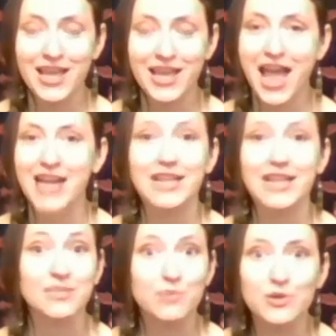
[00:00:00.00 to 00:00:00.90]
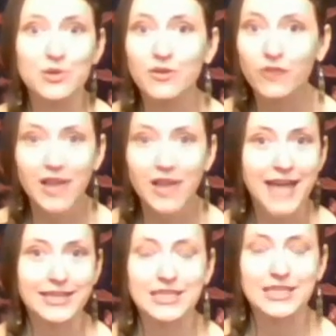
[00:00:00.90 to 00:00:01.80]
and it is beautiful and
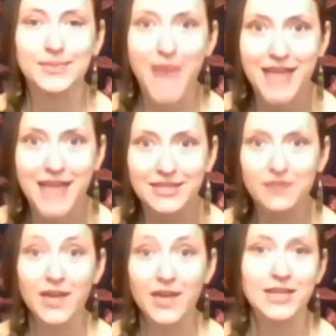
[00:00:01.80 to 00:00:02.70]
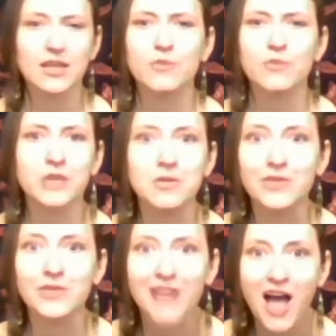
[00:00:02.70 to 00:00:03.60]
expansive and it's going to bring you
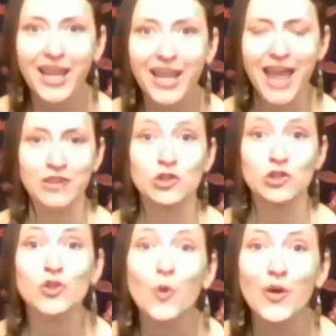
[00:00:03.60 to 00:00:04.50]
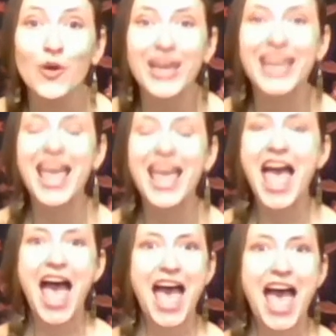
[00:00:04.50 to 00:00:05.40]
luck and joy
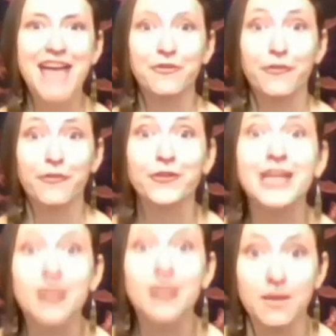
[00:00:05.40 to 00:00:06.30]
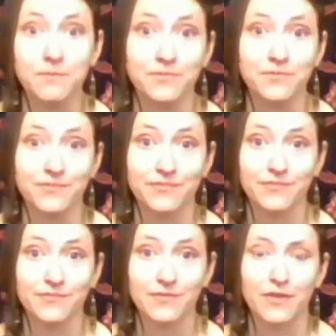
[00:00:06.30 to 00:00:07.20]
and freedom.
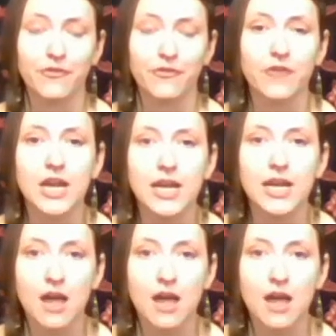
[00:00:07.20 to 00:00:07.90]
Freedom.